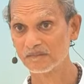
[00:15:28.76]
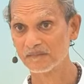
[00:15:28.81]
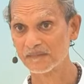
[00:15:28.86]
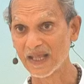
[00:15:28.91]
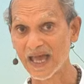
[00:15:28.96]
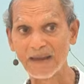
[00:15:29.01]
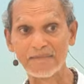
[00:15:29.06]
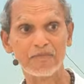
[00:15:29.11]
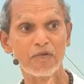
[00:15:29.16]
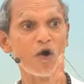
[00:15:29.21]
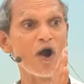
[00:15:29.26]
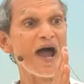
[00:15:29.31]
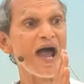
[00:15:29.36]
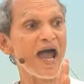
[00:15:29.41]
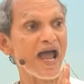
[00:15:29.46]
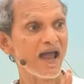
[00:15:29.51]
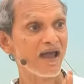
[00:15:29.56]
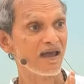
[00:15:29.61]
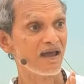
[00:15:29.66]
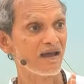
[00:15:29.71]
I
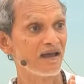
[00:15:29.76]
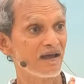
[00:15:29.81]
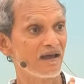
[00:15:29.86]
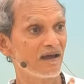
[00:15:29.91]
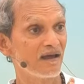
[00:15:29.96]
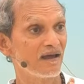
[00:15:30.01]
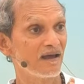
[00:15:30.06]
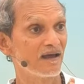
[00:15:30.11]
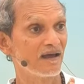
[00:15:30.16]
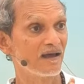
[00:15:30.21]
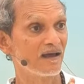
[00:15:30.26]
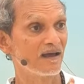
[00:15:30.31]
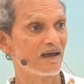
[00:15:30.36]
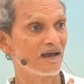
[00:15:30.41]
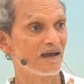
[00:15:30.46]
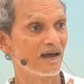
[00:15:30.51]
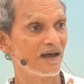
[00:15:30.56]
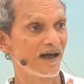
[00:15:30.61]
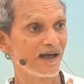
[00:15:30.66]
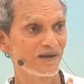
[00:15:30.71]
pray.
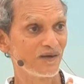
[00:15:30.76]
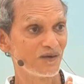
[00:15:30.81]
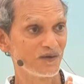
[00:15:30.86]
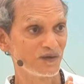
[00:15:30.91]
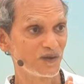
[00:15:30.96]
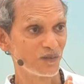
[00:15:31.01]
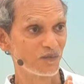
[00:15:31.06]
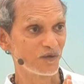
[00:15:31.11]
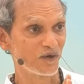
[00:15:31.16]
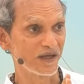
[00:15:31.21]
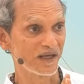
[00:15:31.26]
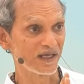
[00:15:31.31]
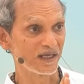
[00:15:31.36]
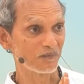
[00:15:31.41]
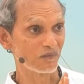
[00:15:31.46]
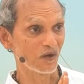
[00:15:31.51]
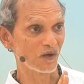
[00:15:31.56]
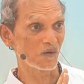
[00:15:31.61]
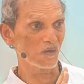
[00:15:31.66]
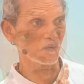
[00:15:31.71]
I don't need to pray
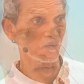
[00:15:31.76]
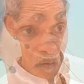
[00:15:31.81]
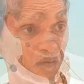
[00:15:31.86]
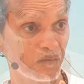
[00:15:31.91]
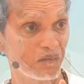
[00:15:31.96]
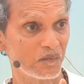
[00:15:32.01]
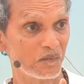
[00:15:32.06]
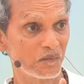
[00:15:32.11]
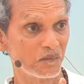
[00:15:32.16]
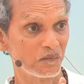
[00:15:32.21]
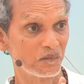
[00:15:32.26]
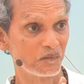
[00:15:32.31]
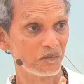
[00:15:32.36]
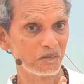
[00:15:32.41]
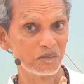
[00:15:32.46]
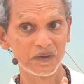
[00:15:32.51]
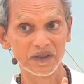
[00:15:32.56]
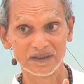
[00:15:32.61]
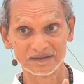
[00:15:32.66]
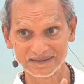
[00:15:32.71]
anymore
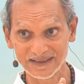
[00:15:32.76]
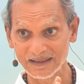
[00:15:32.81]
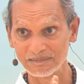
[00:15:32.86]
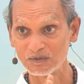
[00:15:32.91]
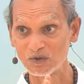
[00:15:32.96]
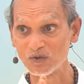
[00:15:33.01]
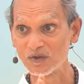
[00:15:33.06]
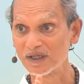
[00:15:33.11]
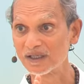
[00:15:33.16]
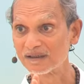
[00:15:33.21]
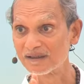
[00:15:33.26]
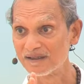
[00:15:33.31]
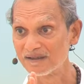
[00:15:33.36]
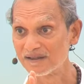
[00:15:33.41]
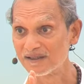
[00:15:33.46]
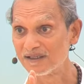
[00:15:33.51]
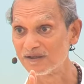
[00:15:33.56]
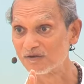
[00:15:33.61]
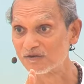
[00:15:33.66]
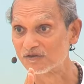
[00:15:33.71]
because I'm doing it
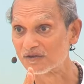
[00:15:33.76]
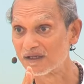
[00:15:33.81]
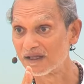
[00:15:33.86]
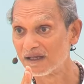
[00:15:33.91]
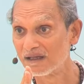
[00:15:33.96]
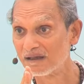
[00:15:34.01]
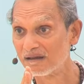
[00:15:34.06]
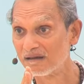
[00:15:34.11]
continuously.